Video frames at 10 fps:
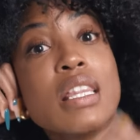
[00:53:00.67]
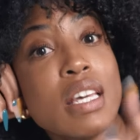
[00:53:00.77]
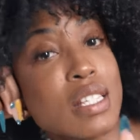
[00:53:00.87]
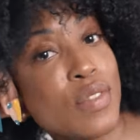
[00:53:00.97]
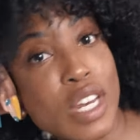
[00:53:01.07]

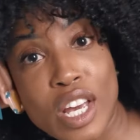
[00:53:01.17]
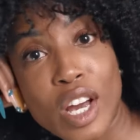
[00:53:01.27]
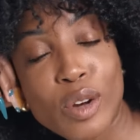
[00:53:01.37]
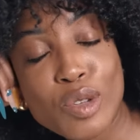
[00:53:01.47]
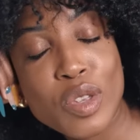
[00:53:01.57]
this
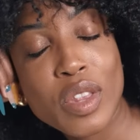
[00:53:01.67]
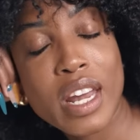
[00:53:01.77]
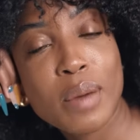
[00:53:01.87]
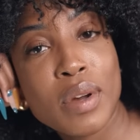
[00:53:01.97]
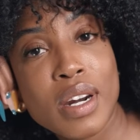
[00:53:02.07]
video so that
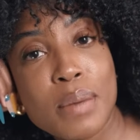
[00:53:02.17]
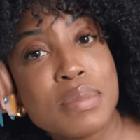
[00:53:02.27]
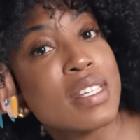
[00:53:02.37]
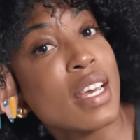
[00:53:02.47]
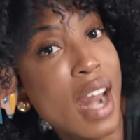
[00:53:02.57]
I can put it
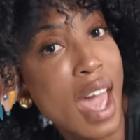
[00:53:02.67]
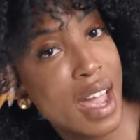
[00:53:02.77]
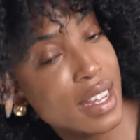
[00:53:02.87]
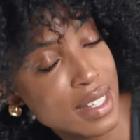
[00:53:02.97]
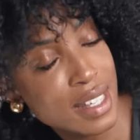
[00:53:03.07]
up
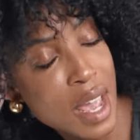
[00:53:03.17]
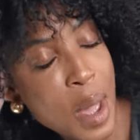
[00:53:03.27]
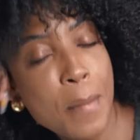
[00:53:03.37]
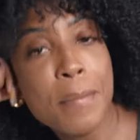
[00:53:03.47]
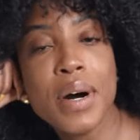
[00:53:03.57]
tonight.
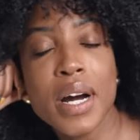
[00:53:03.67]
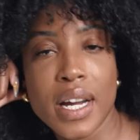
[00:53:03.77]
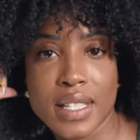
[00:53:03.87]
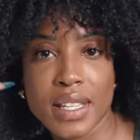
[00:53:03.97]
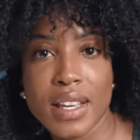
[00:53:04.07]

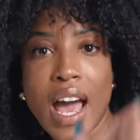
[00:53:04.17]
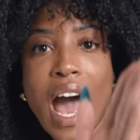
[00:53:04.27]
But